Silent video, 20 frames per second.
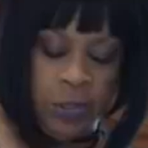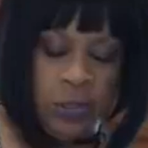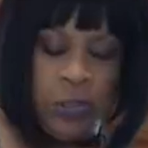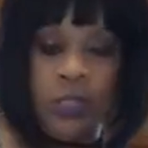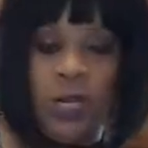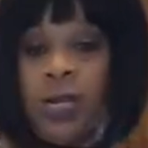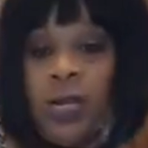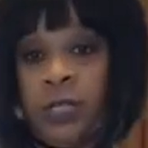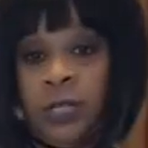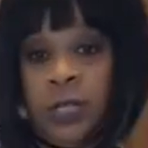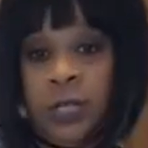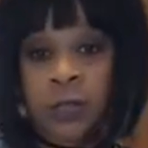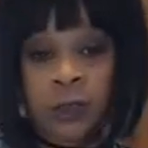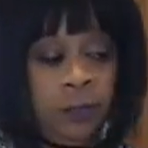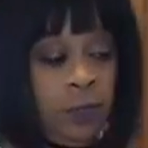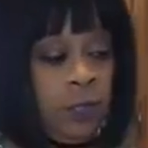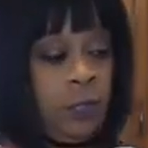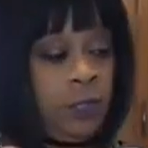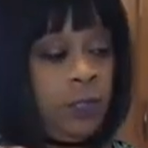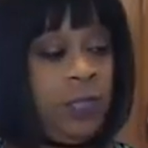change
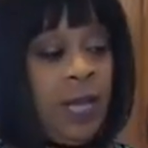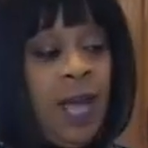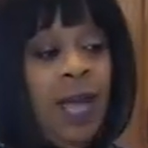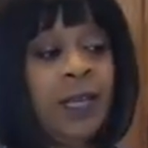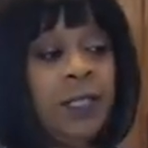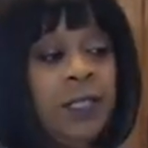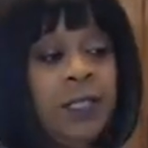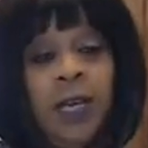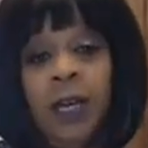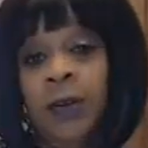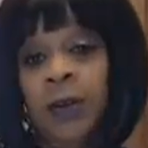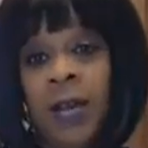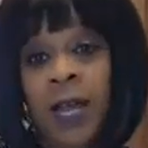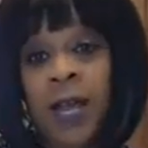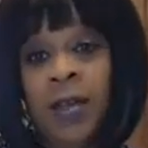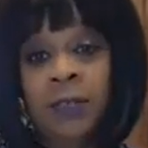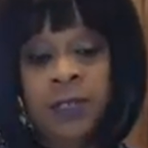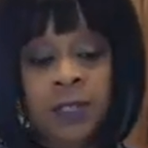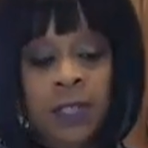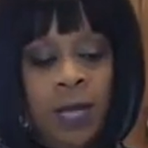your dietary
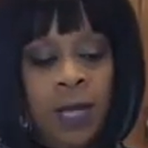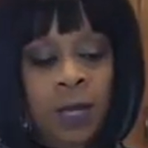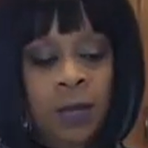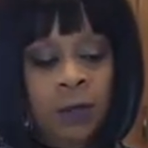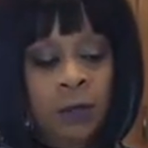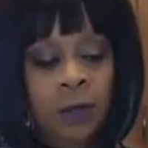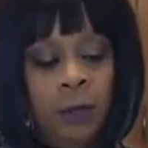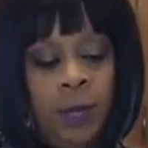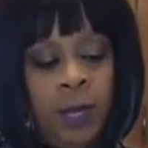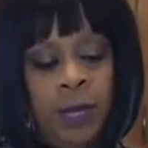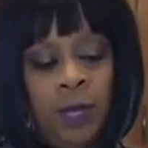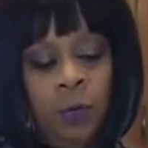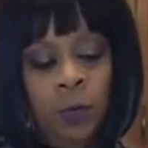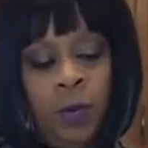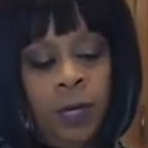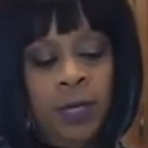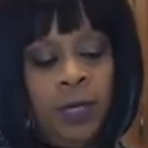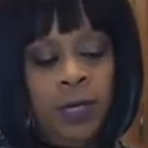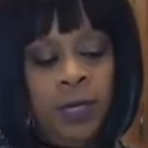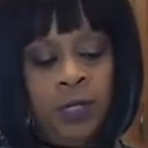lifestyle, no matter
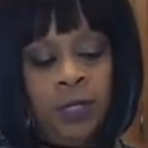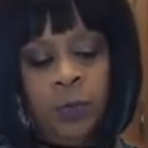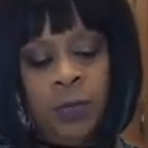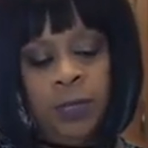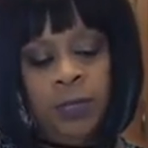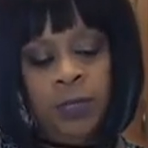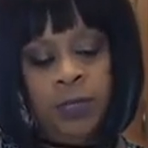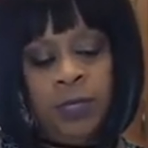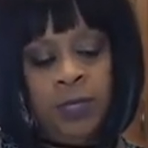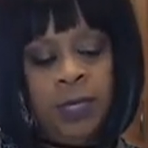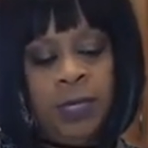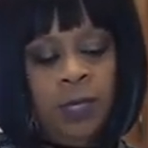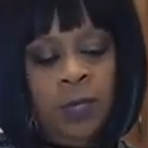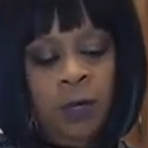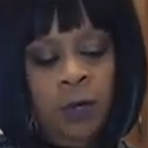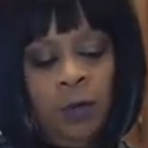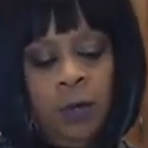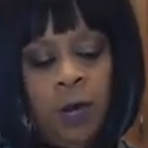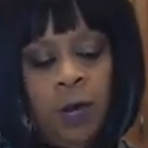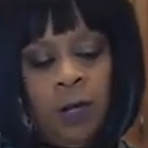what it is, whether it's
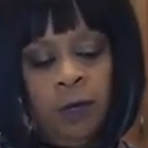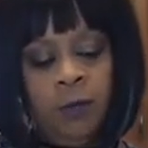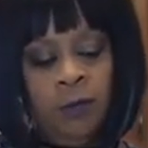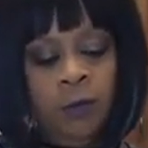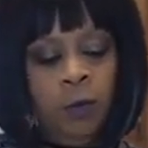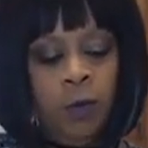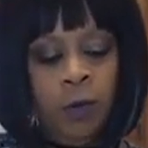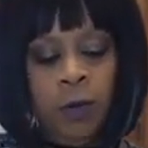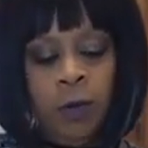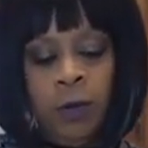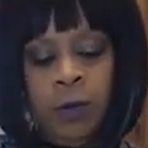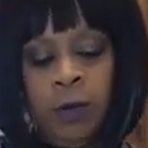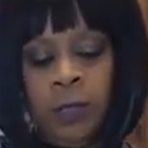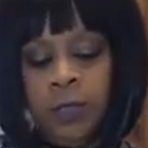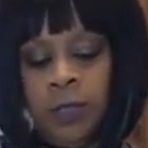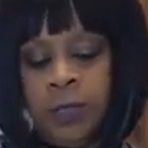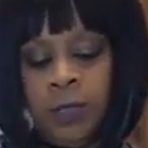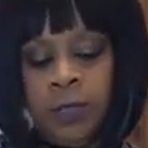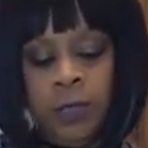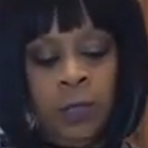keto, carnivore, or
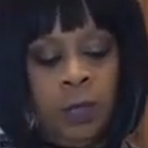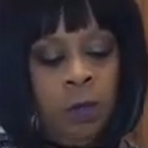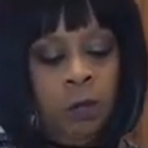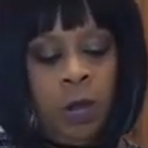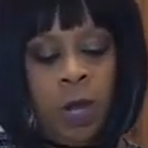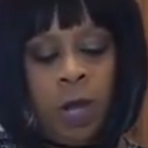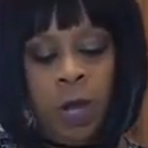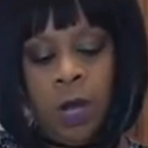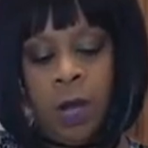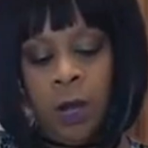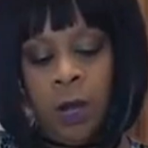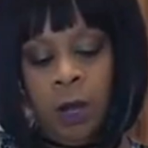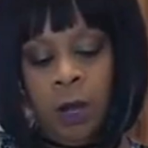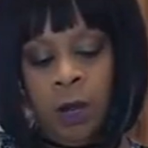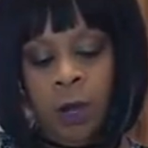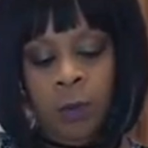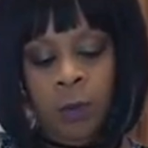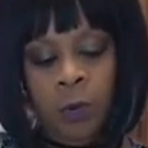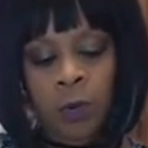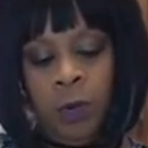just low
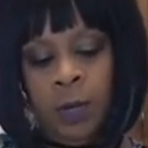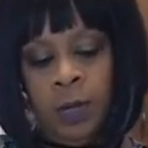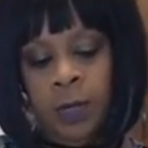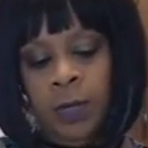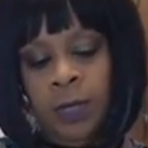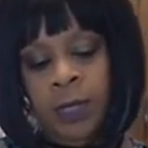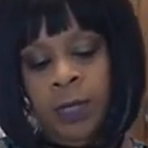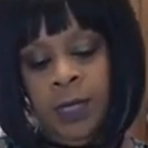carb, or